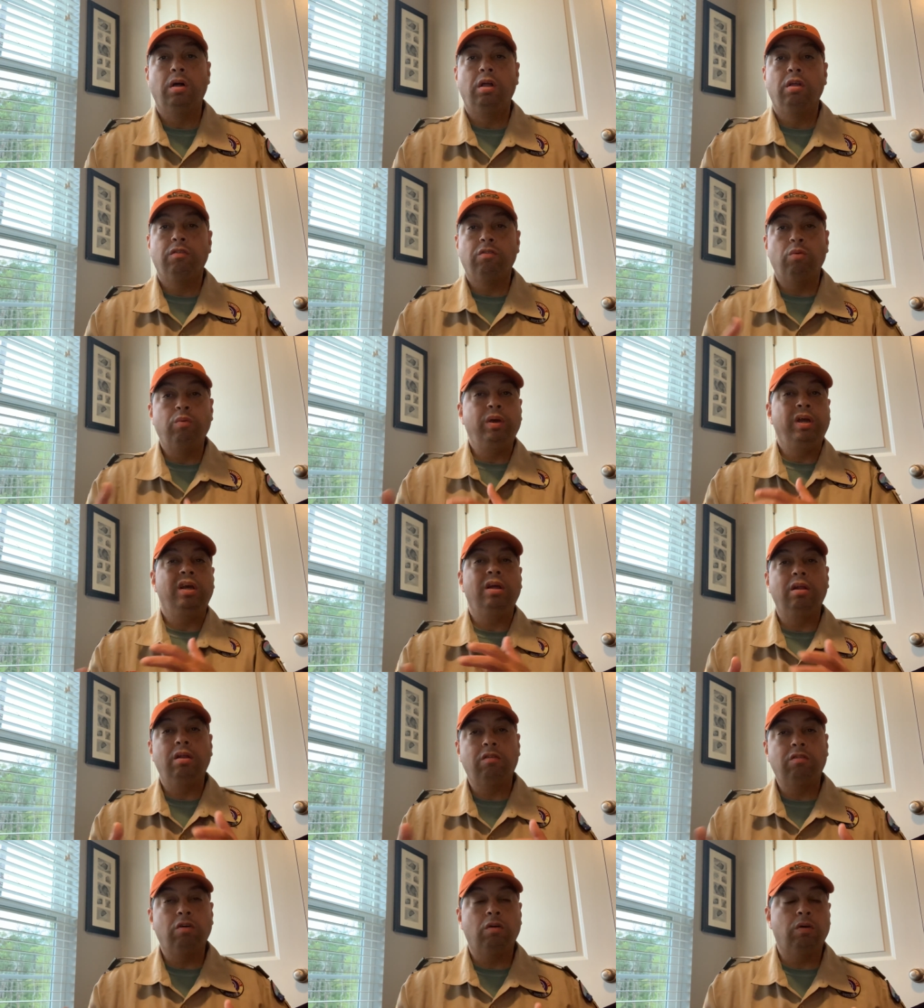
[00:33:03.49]

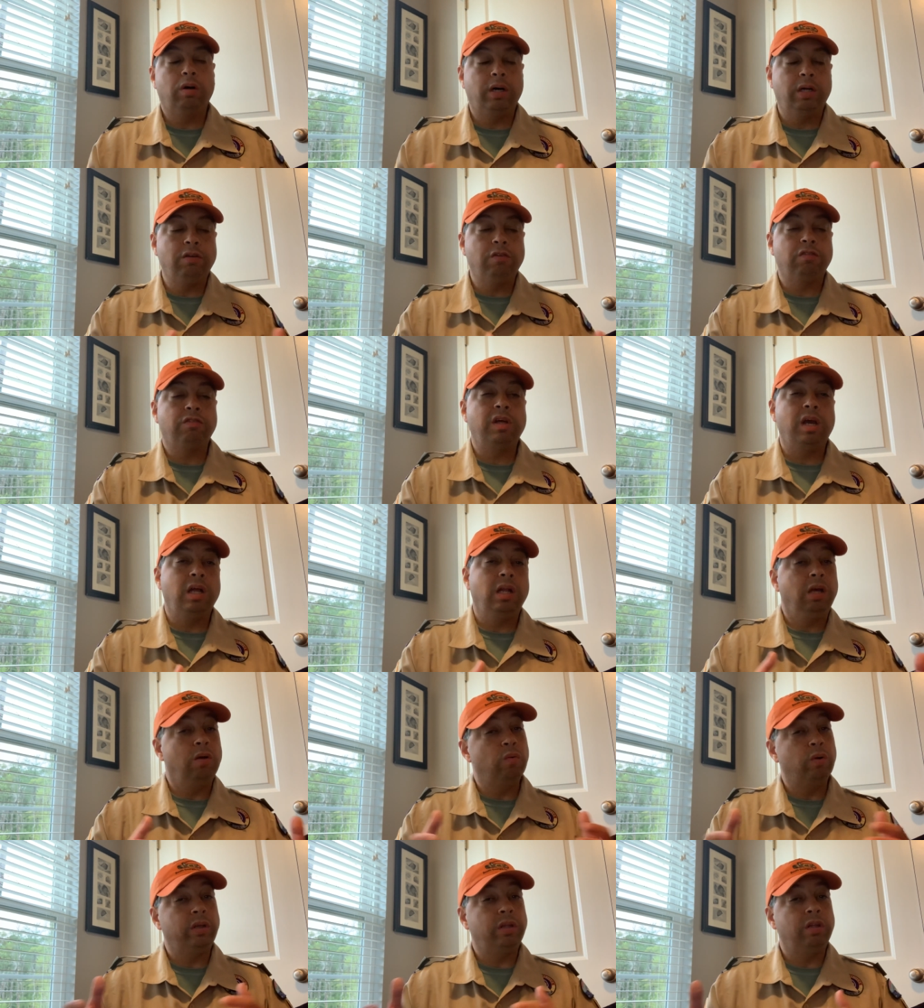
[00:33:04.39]
So
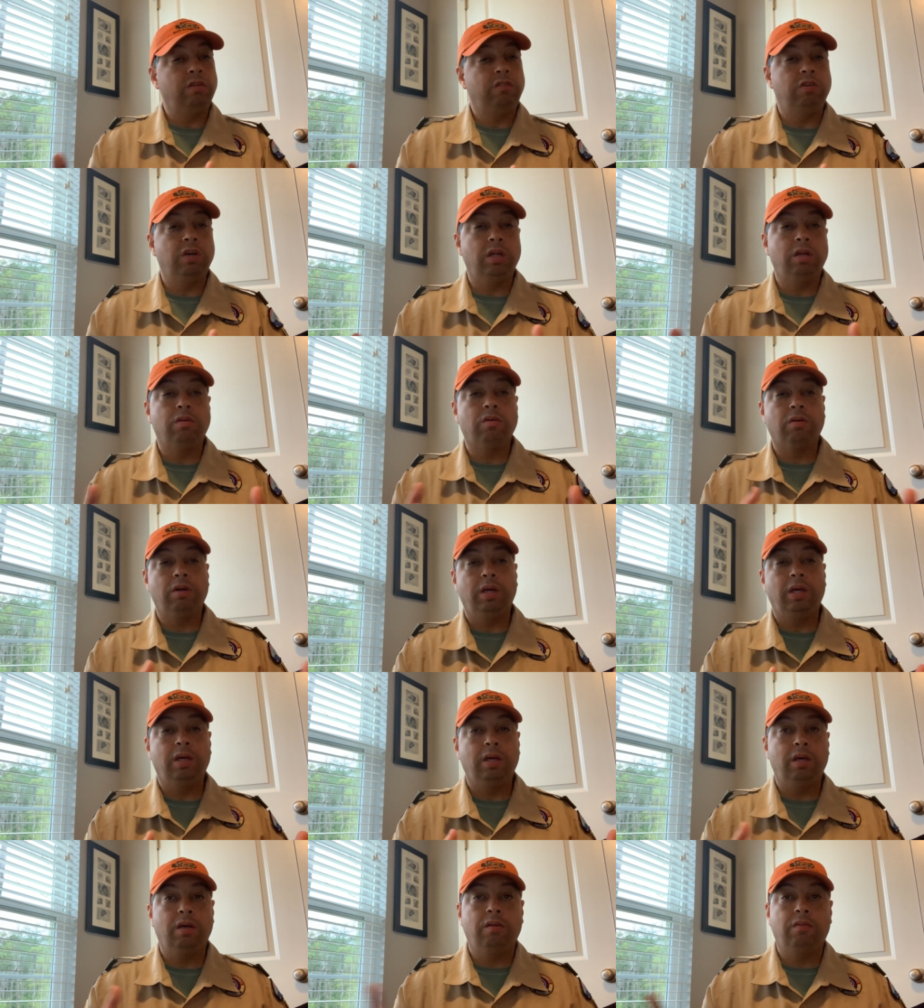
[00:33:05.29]
understanding what the gender
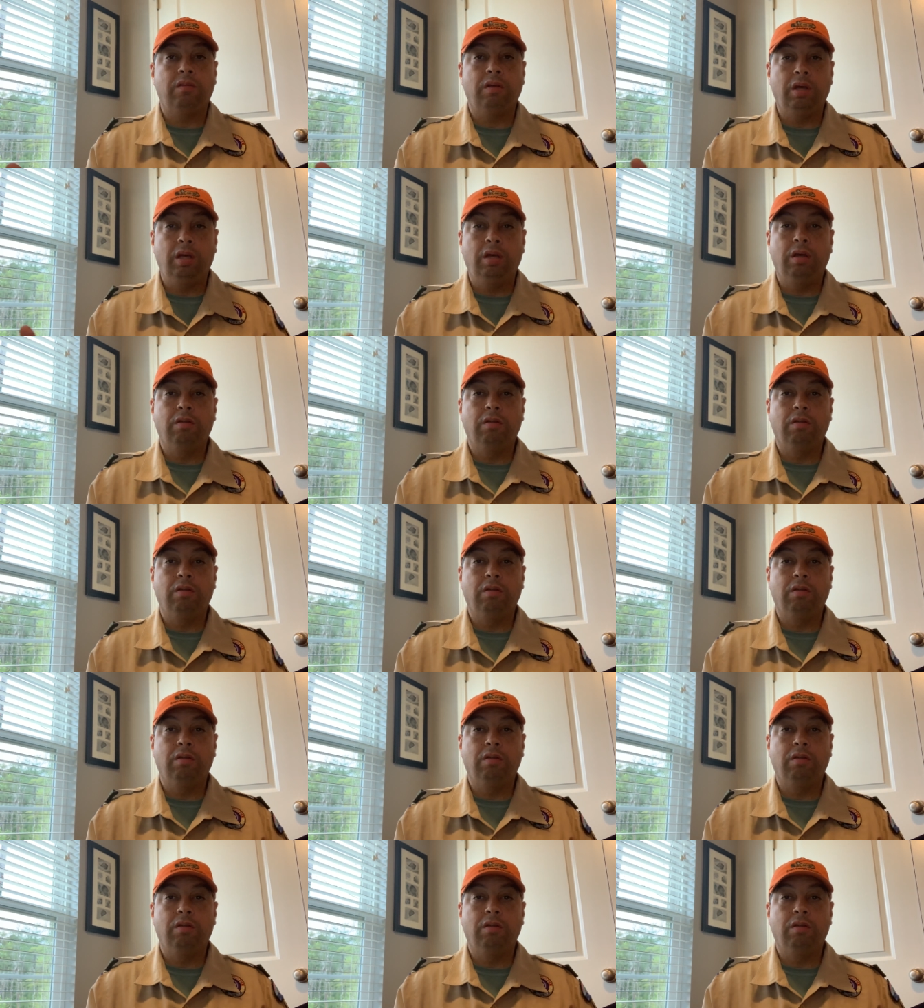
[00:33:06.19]
is